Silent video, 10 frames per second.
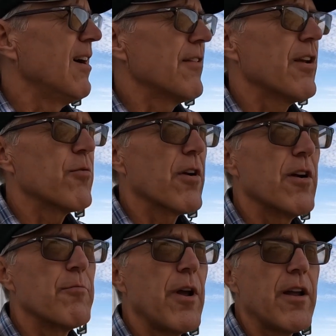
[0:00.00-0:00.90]
I think we're
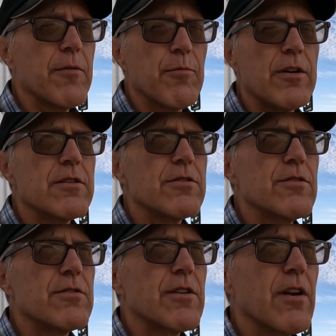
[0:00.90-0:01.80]
gonna make it by just
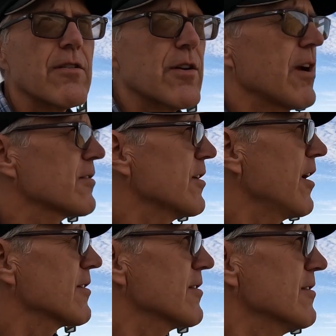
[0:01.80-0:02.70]
using our track
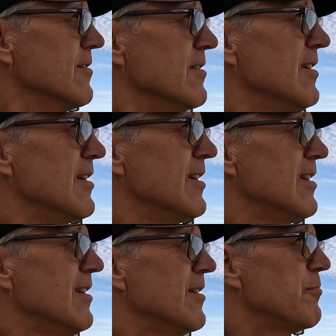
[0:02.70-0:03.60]
tractor.
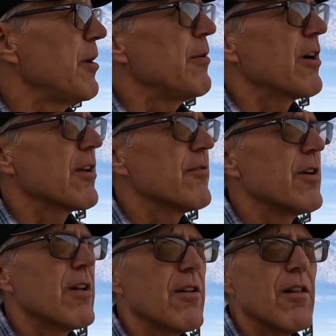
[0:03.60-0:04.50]
Maybe I'll give
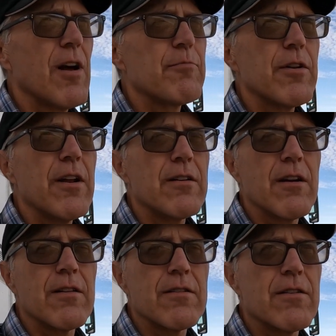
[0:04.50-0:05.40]
you a little update
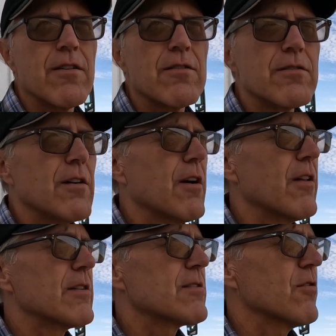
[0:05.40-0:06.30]
on the tillage and how
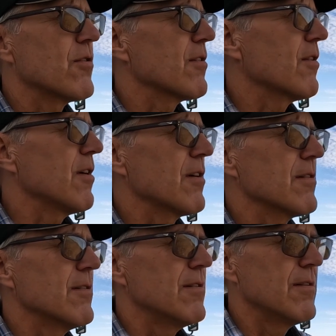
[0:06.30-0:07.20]
that's coming
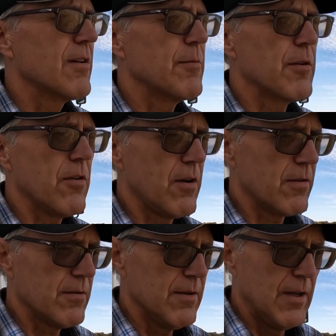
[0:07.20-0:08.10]

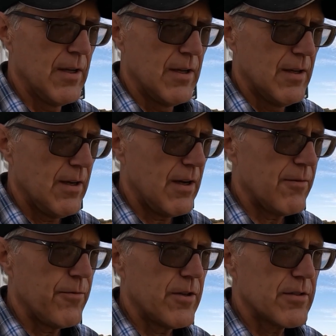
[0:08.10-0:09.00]
along.
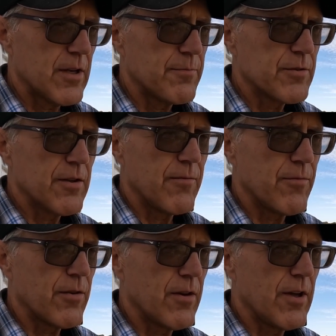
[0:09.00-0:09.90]
Finish up some
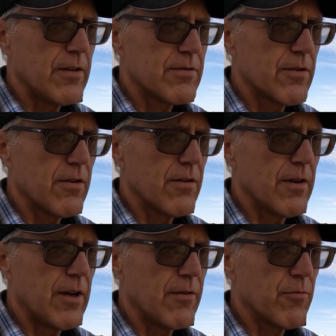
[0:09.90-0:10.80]
fertilizer
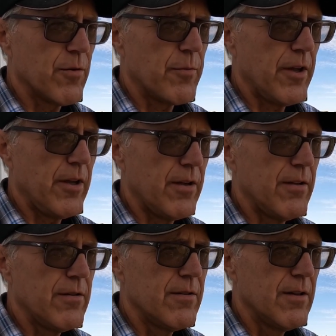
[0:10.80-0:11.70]
and we'll
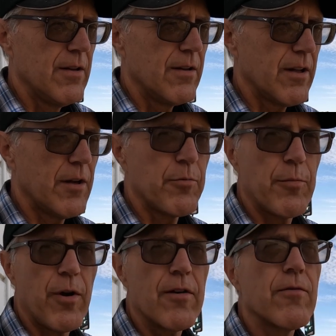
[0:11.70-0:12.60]
be getting
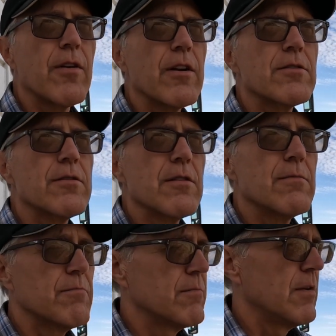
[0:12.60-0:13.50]
prepared for next year.